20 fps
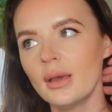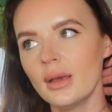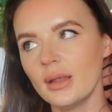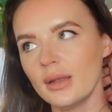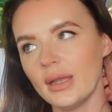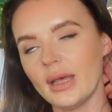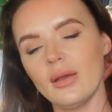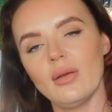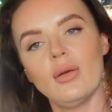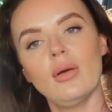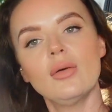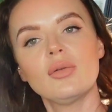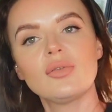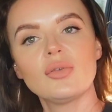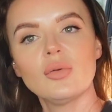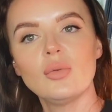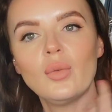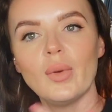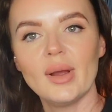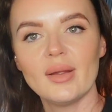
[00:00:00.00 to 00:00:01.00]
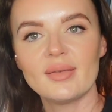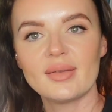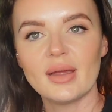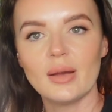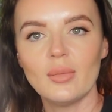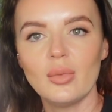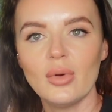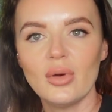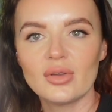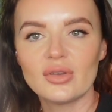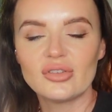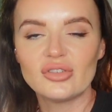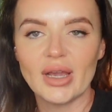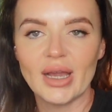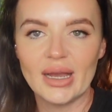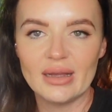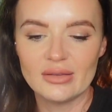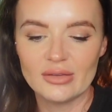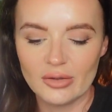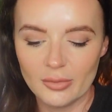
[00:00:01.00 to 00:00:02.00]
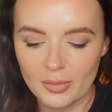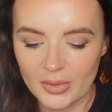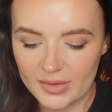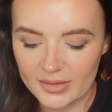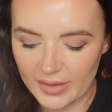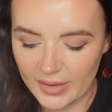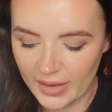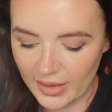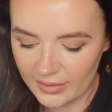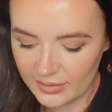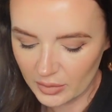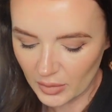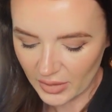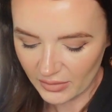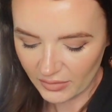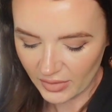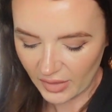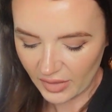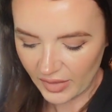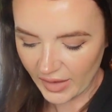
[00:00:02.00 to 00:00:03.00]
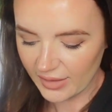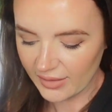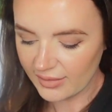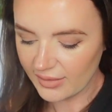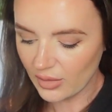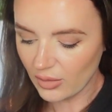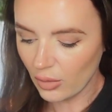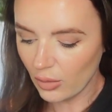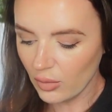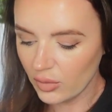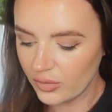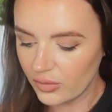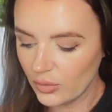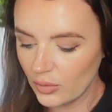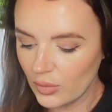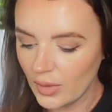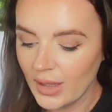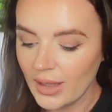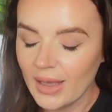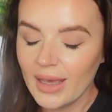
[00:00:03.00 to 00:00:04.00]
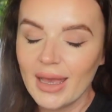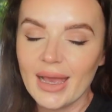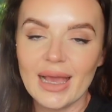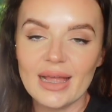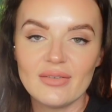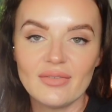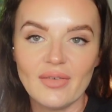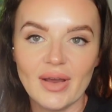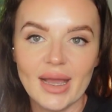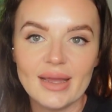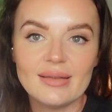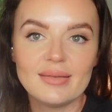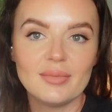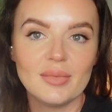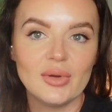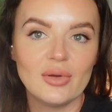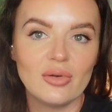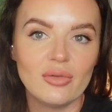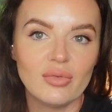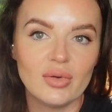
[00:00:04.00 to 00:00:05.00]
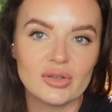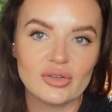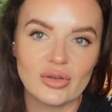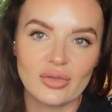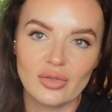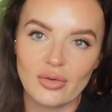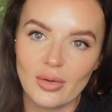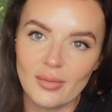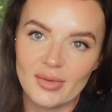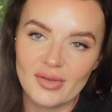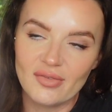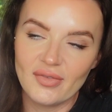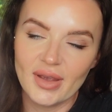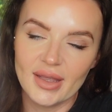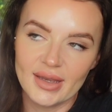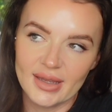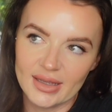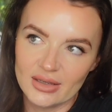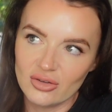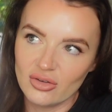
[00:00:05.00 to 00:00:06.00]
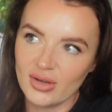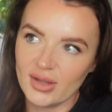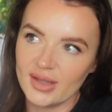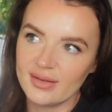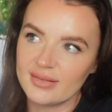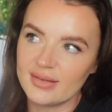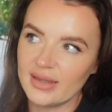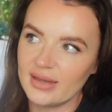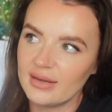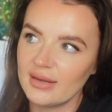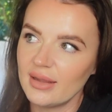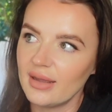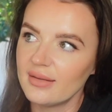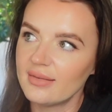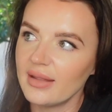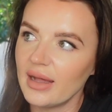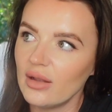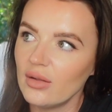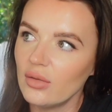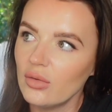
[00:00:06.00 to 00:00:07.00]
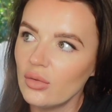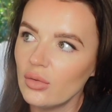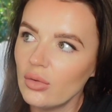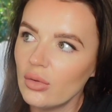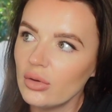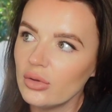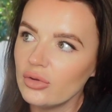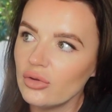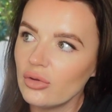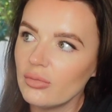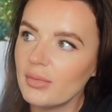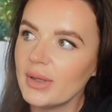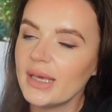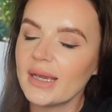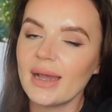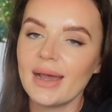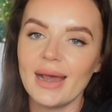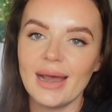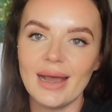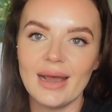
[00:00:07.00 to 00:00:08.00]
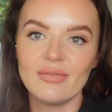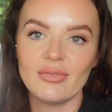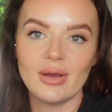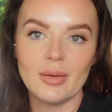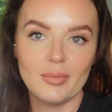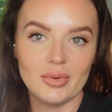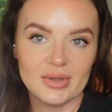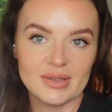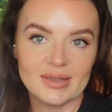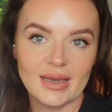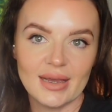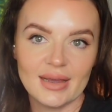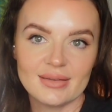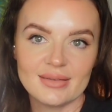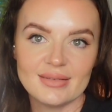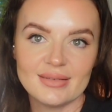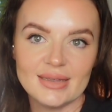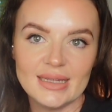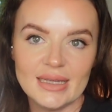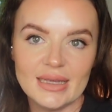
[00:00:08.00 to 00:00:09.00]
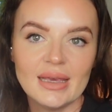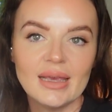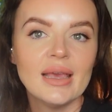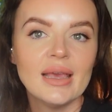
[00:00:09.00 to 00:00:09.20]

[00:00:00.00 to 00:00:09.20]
Now also, whilst I was chatting to Britax, one of the things they also advised me of, which I thought was very interesting, is that although you may have a Britax seat